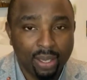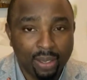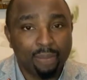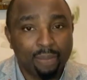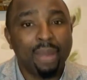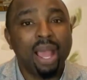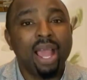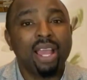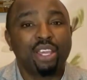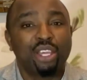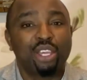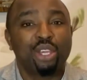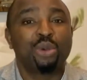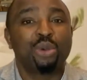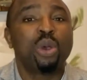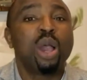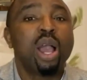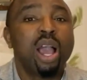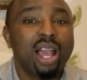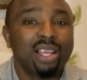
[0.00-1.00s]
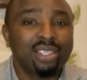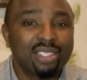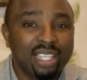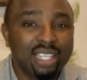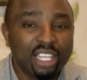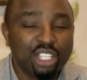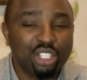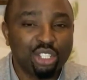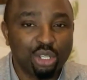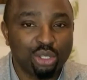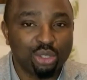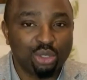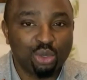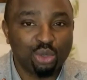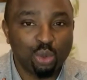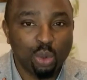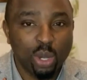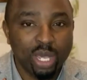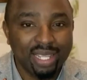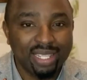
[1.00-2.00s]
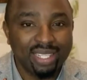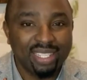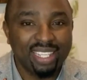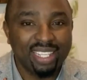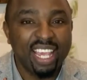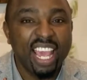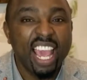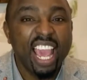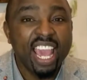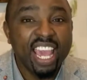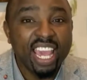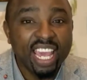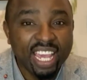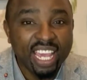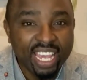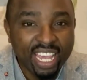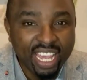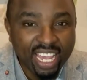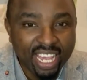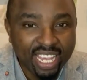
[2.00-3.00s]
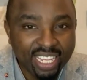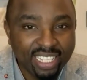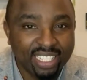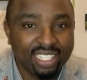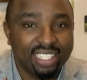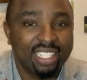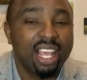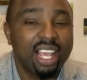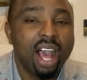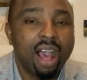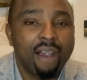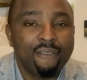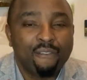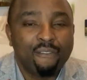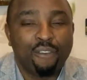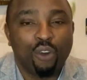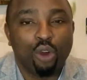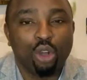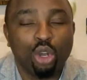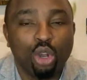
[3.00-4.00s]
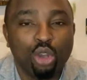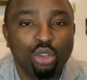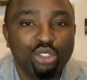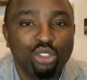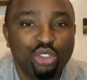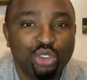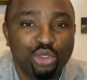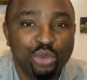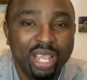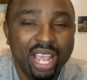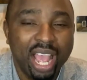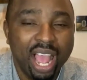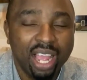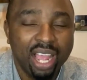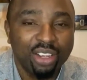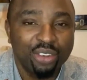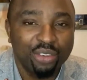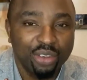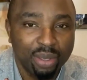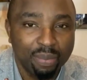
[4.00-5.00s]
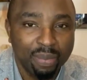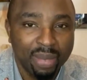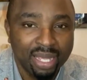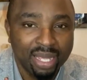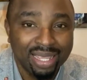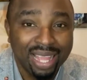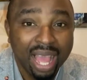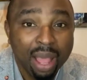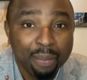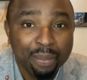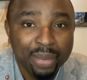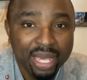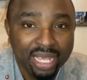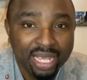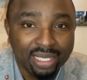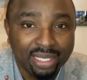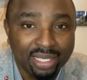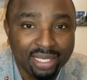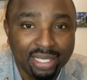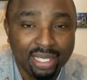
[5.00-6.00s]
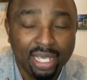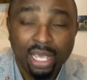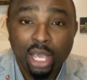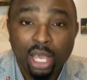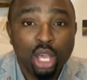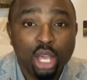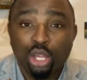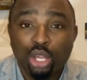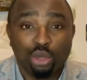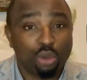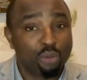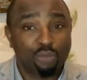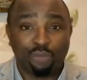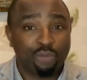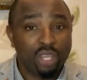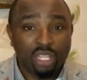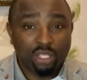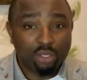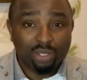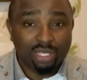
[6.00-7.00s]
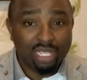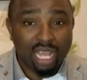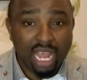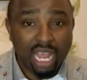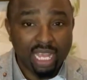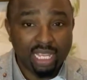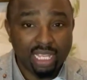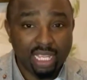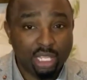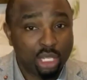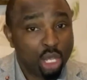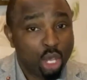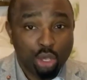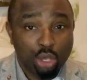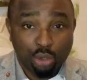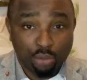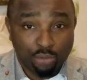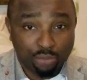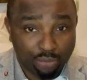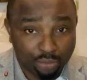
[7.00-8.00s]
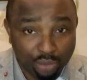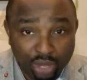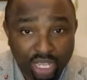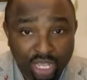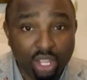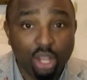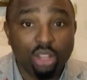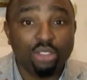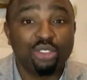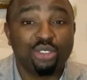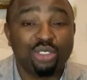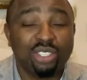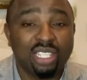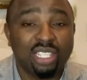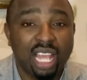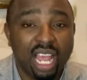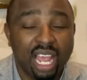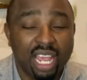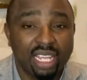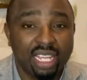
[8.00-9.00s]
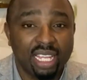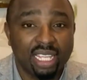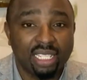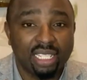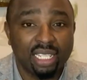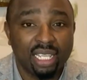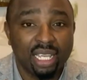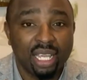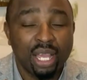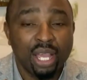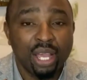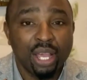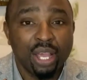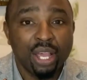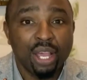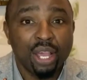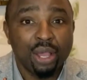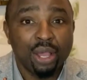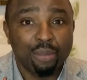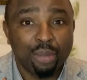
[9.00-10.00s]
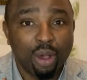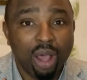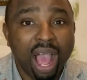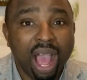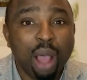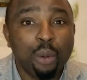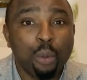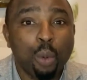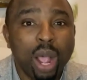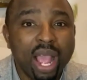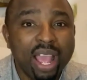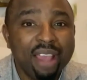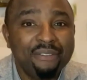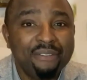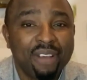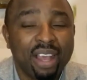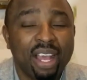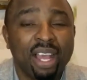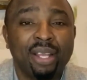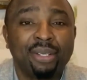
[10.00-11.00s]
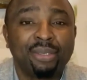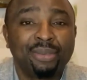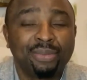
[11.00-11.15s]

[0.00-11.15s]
Mark you, a Section 20 is a voluntary agreement. That means you're free to sign it, you're free not to sign it. But however,